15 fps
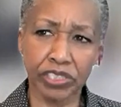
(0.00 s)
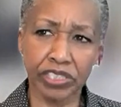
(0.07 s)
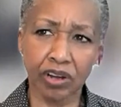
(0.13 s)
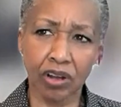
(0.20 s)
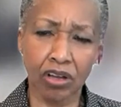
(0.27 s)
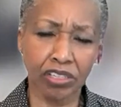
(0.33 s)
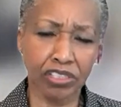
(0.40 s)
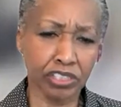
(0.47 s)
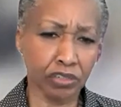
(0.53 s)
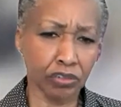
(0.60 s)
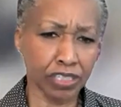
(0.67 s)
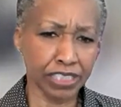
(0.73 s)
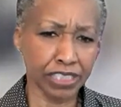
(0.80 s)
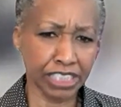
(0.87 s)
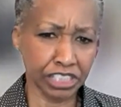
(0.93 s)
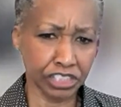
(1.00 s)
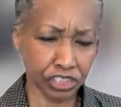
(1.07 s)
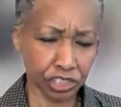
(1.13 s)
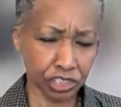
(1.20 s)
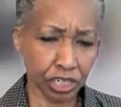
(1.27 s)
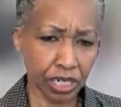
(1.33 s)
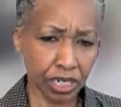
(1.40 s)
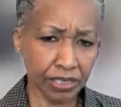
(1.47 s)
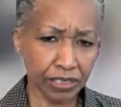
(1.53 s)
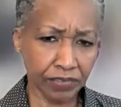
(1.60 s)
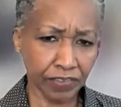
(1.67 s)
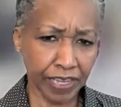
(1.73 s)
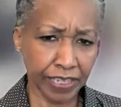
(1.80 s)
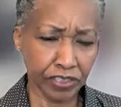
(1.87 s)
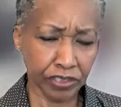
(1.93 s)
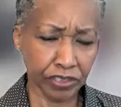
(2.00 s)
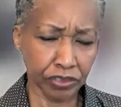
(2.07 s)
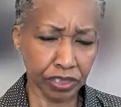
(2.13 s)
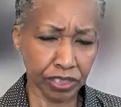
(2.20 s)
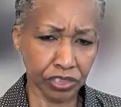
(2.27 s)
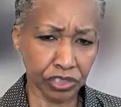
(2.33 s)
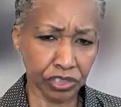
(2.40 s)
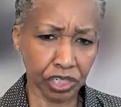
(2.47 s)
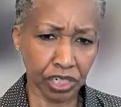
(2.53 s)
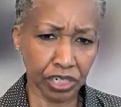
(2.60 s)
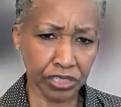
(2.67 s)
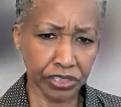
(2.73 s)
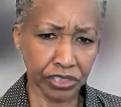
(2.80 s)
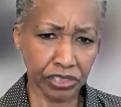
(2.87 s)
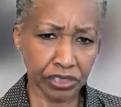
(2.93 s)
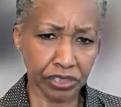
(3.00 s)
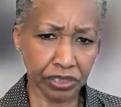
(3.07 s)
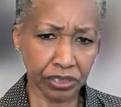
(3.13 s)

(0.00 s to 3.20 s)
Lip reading: there also a discharge, a vaginal discharge?